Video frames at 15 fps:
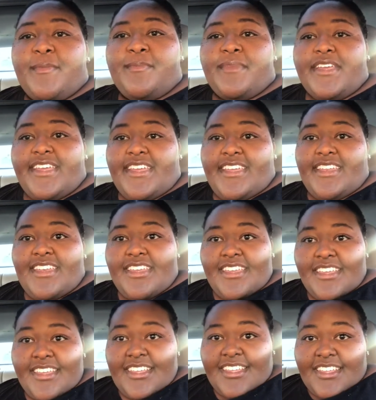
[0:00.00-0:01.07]
been
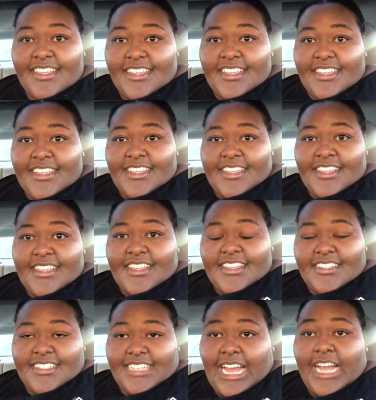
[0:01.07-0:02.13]

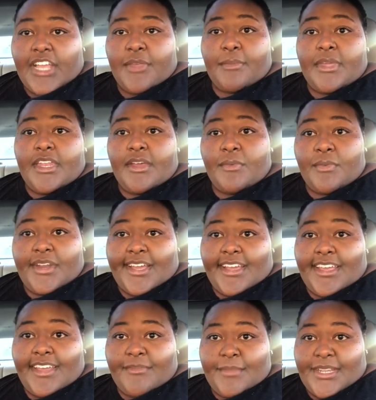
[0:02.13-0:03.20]
documenting what
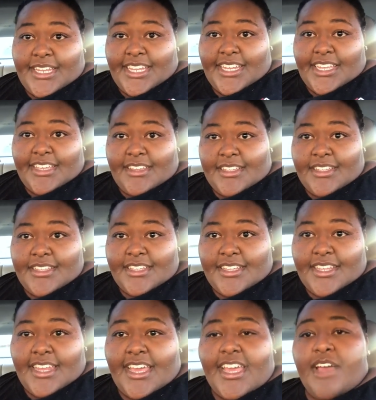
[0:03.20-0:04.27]
I have been eating,
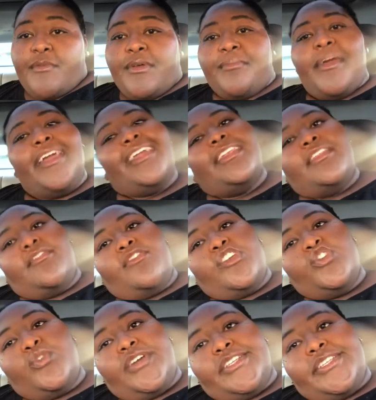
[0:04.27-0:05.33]
and I have been making
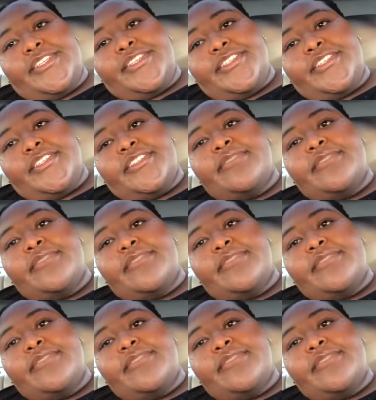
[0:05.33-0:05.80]
different choices.